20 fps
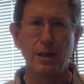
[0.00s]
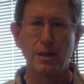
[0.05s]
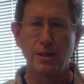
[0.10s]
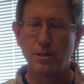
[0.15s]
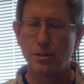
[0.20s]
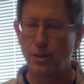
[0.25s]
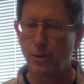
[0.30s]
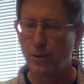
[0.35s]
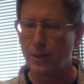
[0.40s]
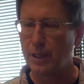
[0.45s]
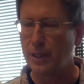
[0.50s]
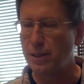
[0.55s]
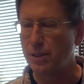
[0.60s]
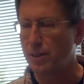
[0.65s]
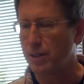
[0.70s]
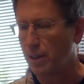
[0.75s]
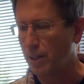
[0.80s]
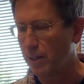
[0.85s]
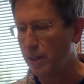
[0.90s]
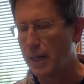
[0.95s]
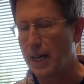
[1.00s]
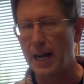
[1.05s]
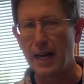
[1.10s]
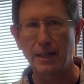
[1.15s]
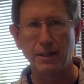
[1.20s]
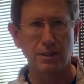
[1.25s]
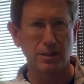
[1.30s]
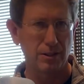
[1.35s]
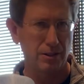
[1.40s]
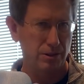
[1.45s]
So these are
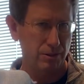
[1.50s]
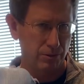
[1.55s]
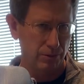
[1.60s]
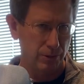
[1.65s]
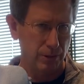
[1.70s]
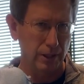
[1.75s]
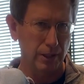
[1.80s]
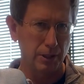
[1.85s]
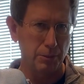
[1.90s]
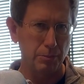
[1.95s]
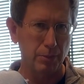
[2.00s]
not really